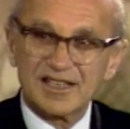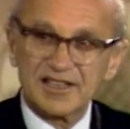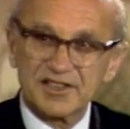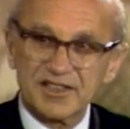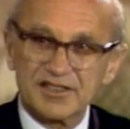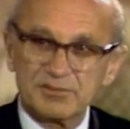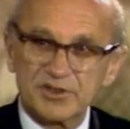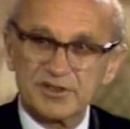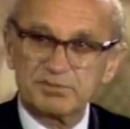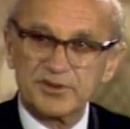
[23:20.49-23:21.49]
I think the
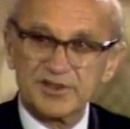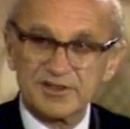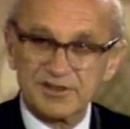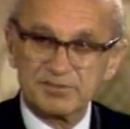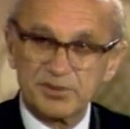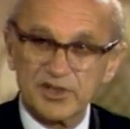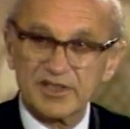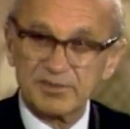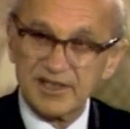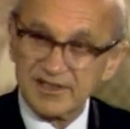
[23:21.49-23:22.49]
more important point
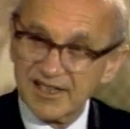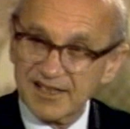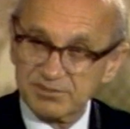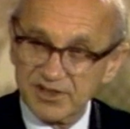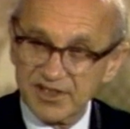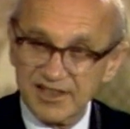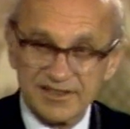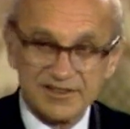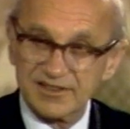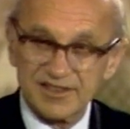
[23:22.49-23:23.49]
about capital
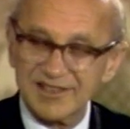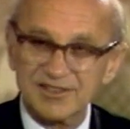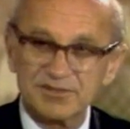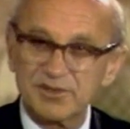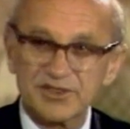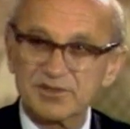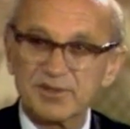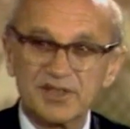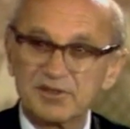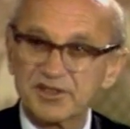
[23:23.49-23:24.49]
gains is not so much
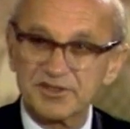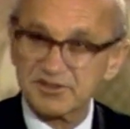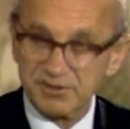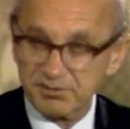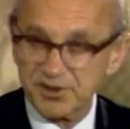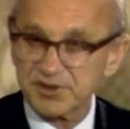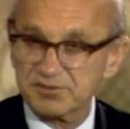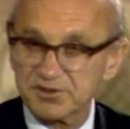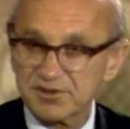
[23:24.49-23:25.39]
about whether it's removed,